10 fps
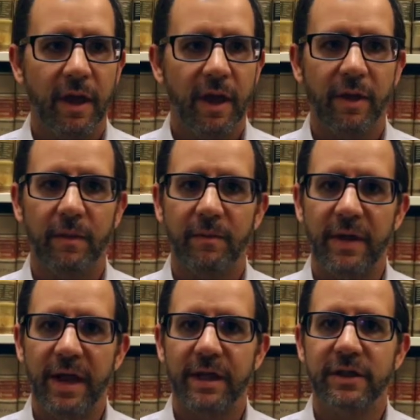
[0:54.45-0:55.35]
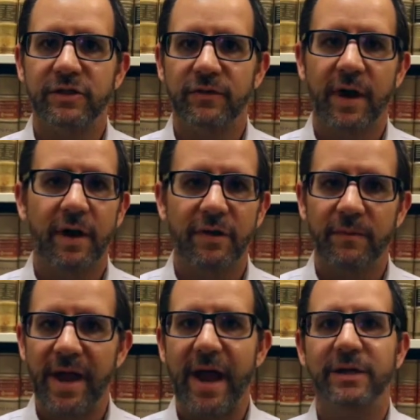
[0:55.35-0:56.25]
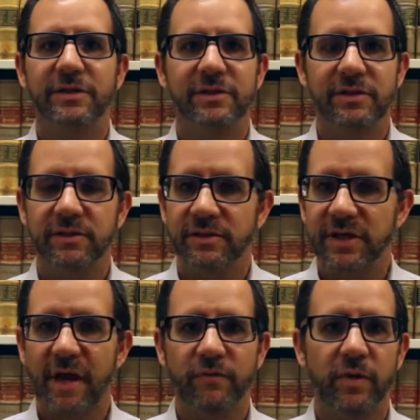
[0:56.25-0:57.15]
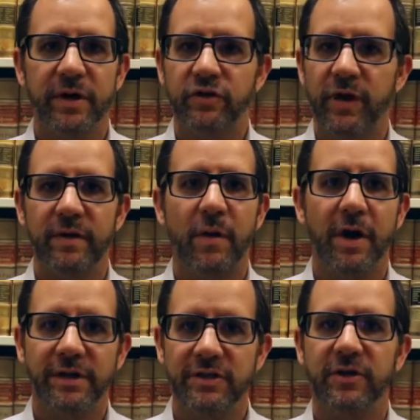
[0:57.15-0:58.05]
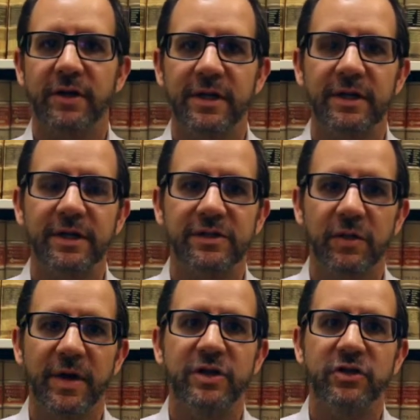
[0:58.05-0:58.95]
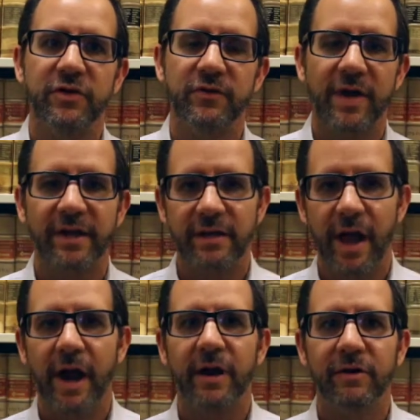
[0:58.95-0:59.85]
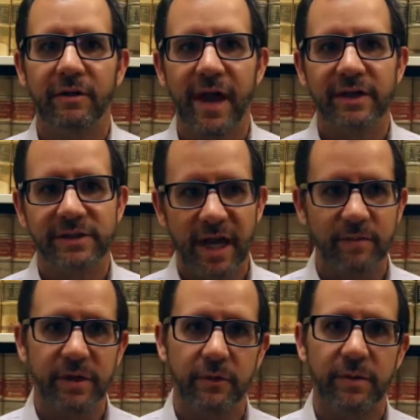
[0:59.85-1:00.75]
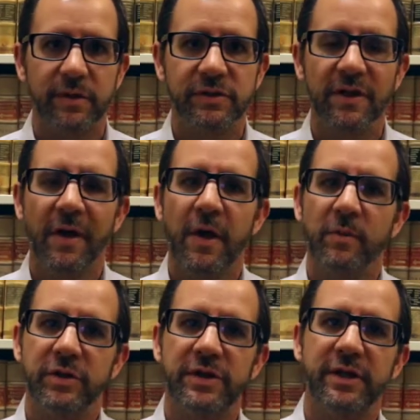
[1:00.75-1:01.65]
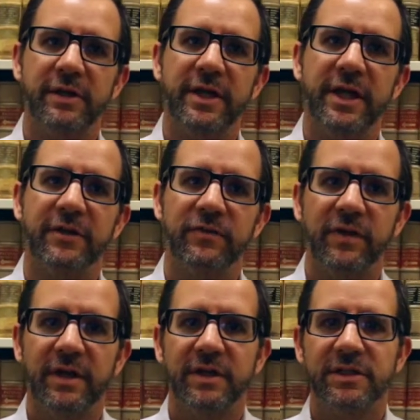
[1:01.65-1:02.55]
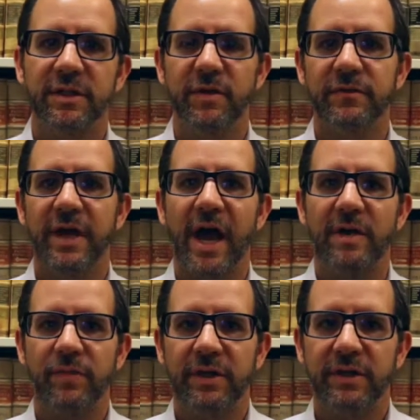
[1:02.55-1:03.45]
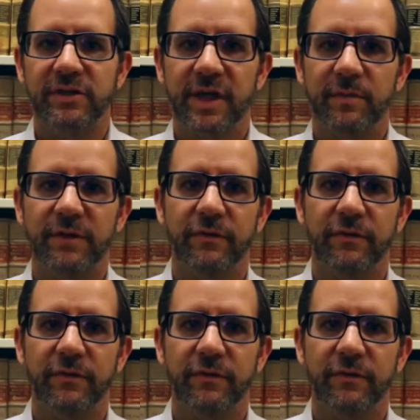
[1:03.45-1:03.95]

and that you've got all the patents, software, trademark that you're going to need. So make sure you've got ironclad assignment agreements, particularly if some of the IP is coming